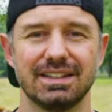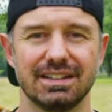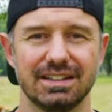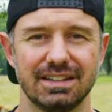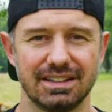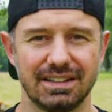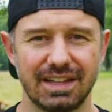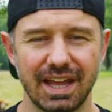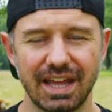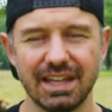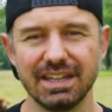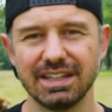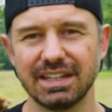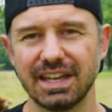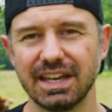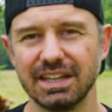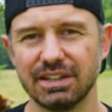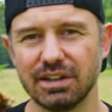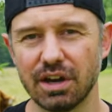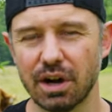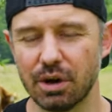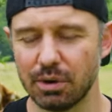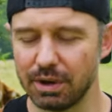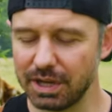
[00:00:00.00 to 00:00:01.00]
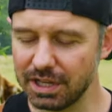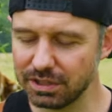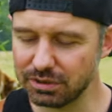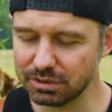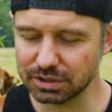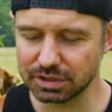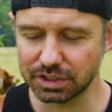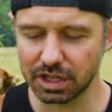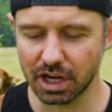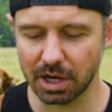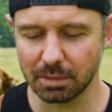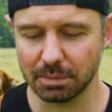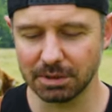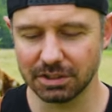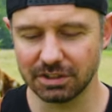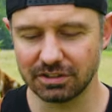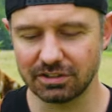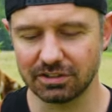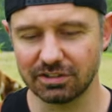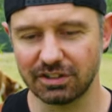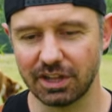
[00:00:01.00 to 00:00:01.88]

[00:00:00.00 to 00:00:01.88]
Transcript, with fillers: then you can go into the comments,